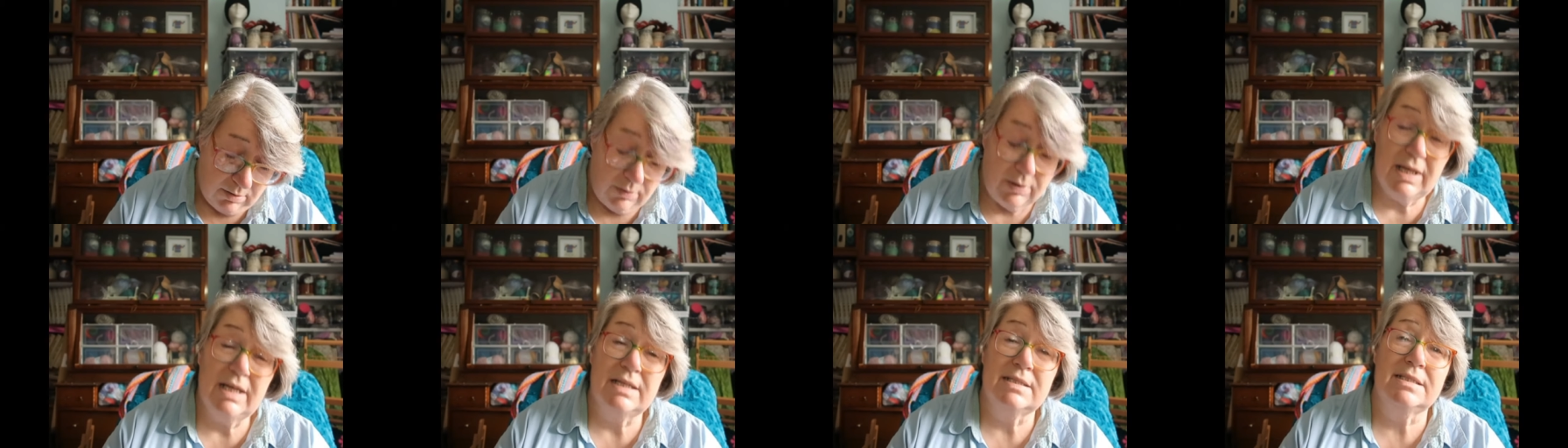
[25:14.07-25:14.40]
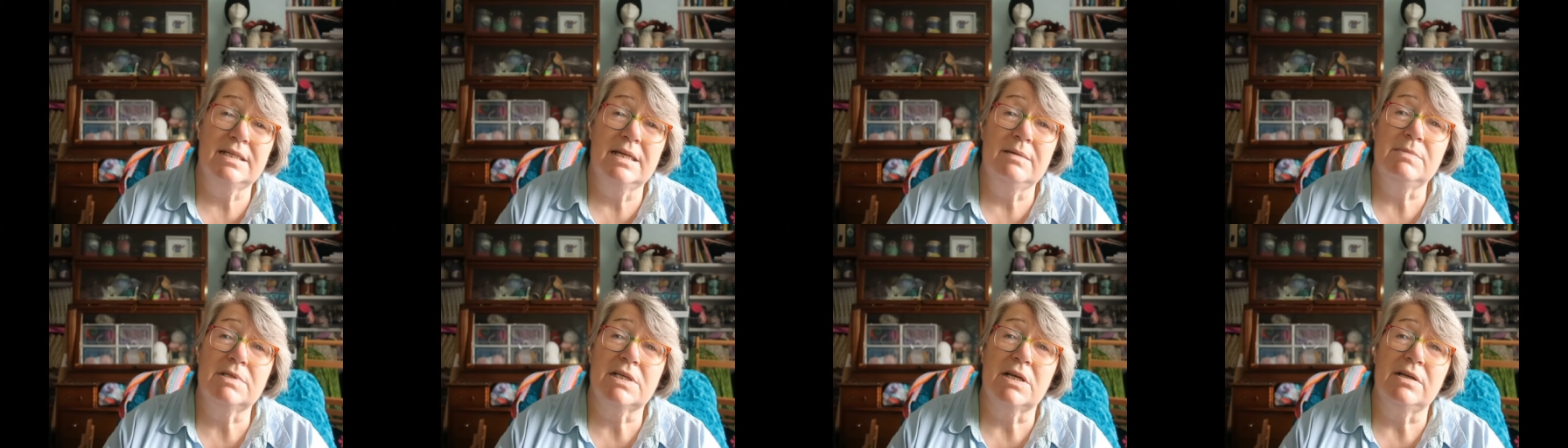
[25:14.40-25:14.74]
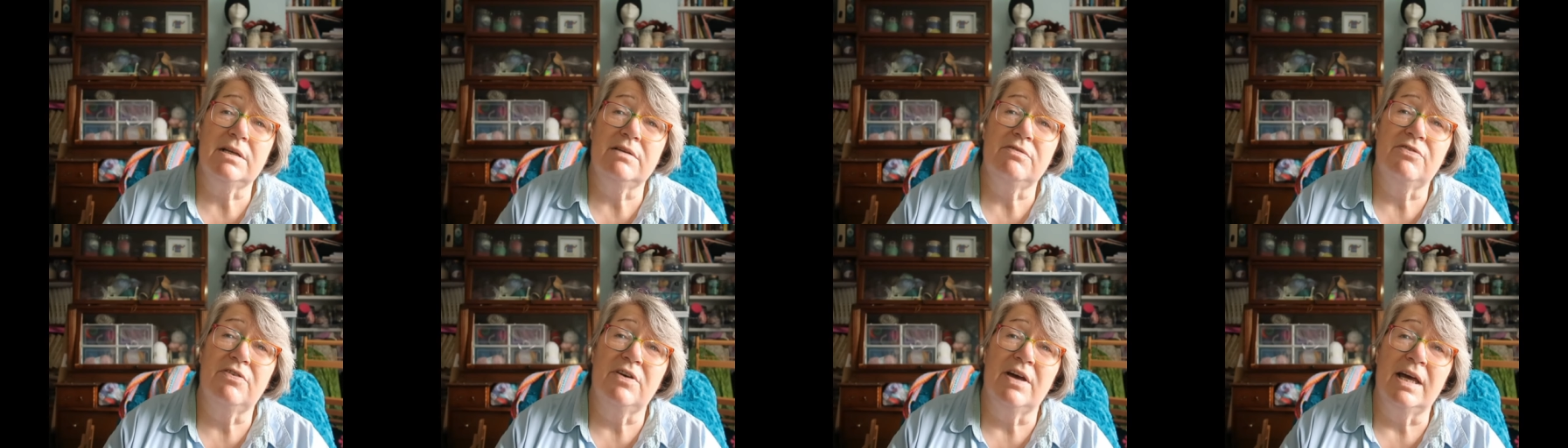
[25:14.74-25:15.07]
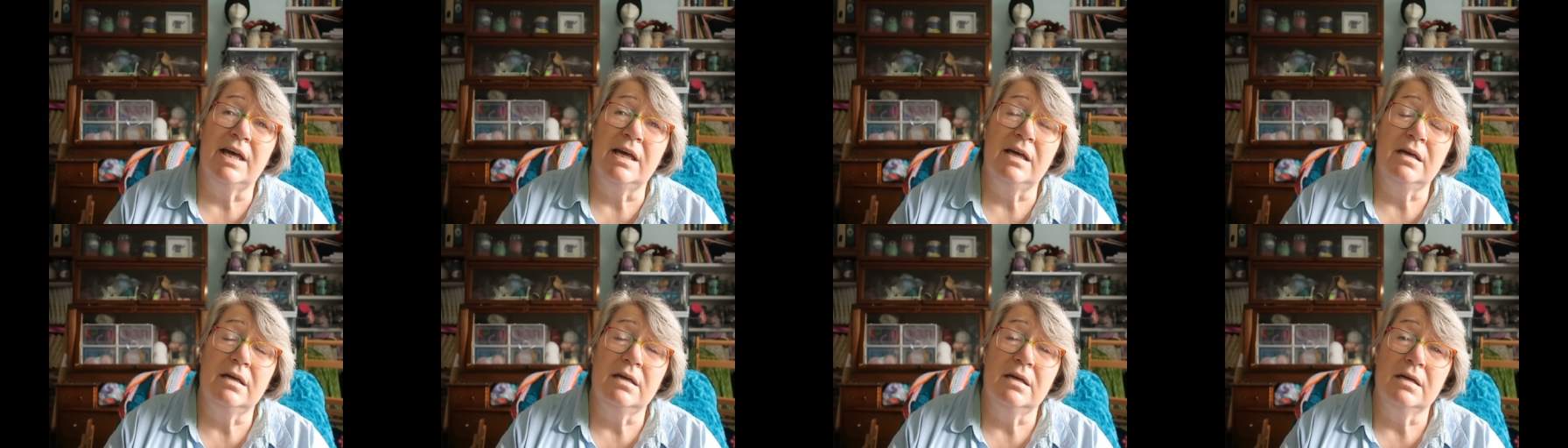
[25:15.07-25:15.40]
well, that seems only
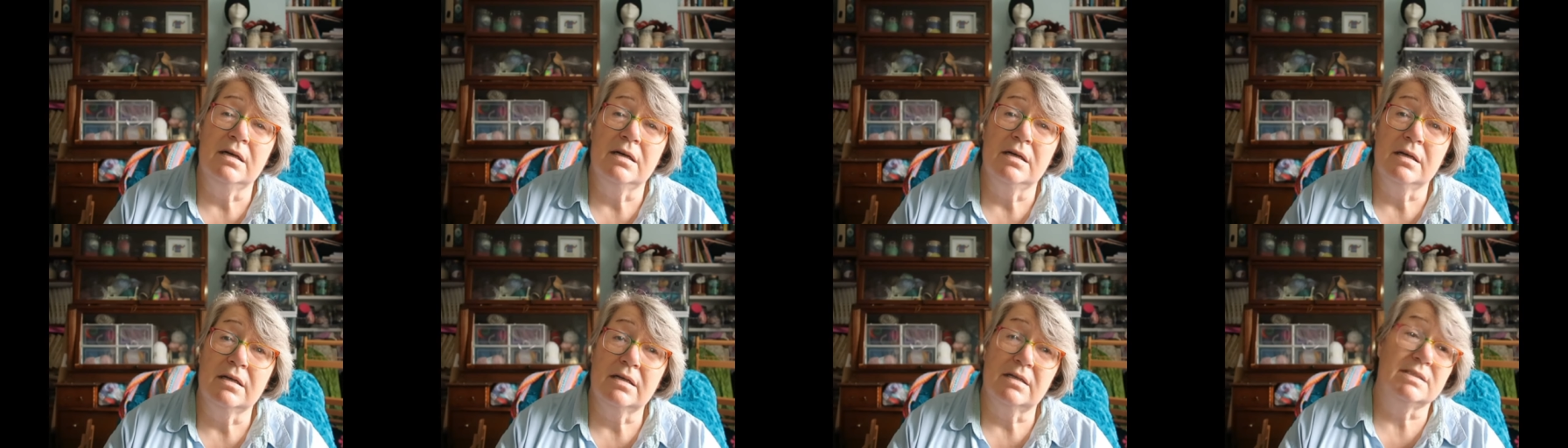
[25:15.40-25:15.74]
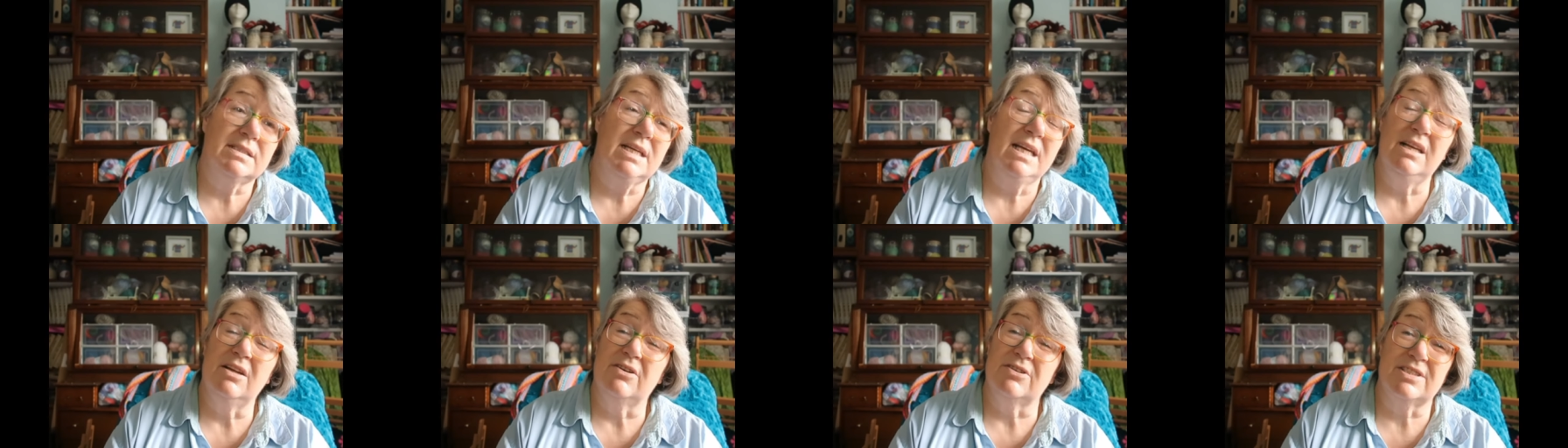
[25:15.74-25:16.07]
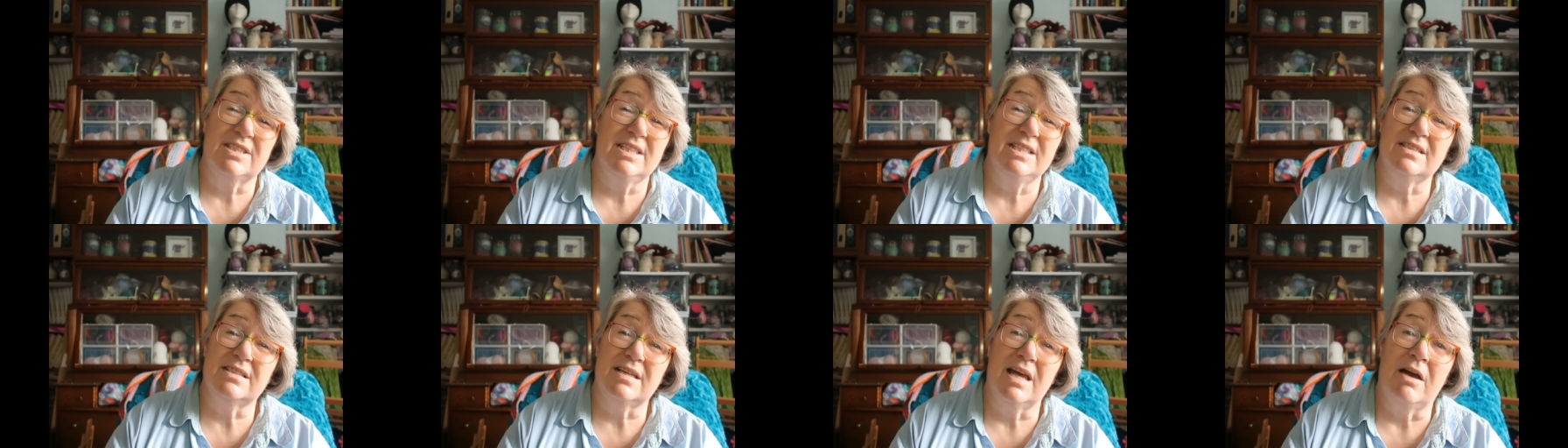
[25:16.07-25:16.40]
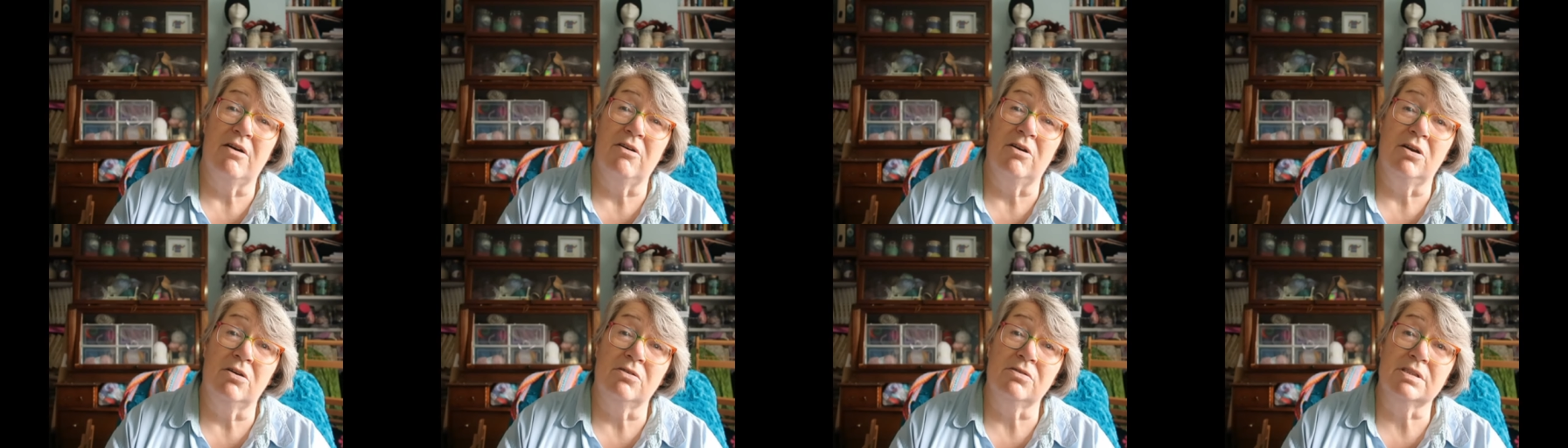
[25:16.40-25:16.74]
fair because he lost his
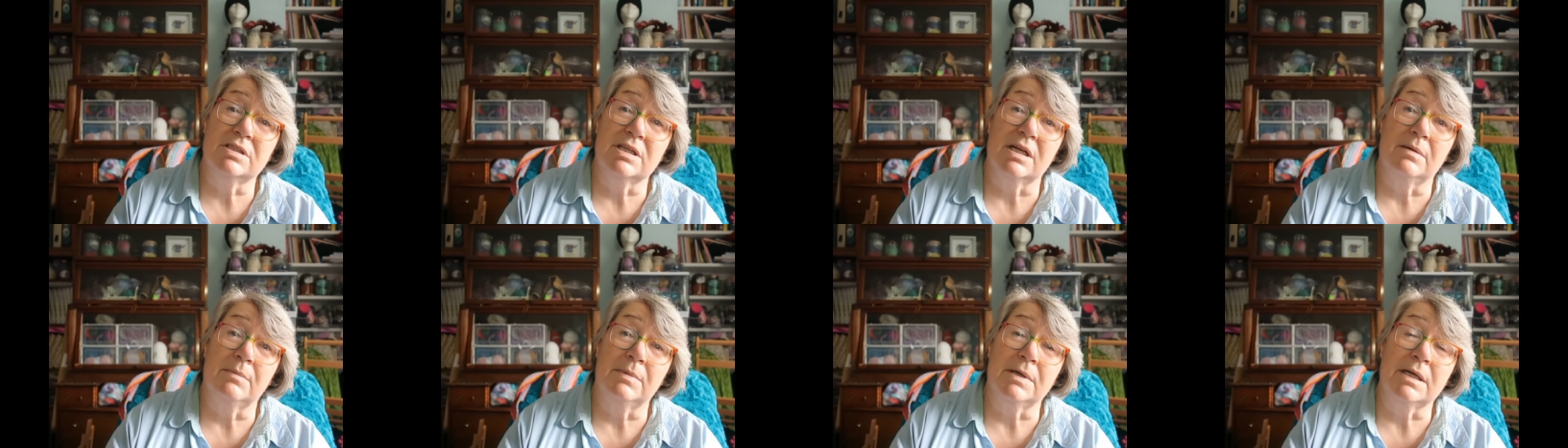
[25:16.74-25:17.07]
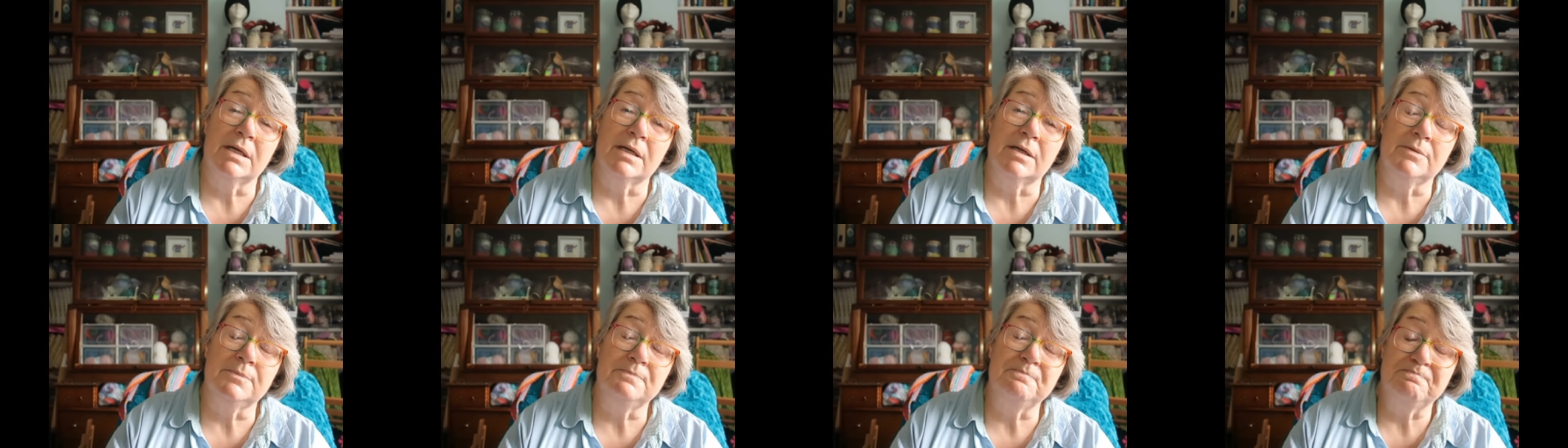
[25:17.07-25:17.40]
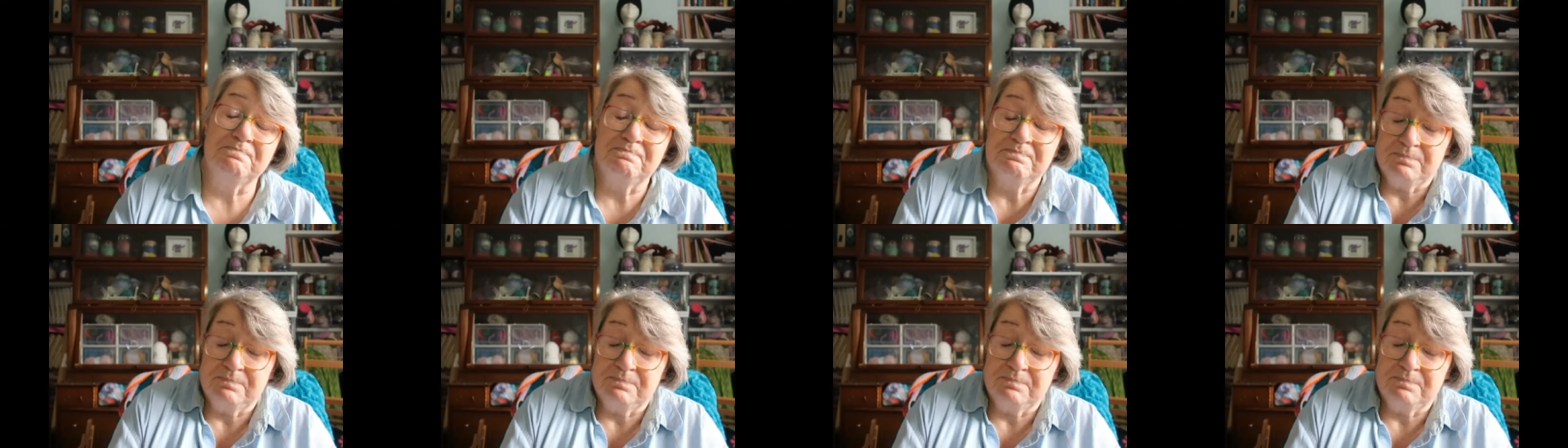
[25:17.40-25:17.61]
hair a long time ago.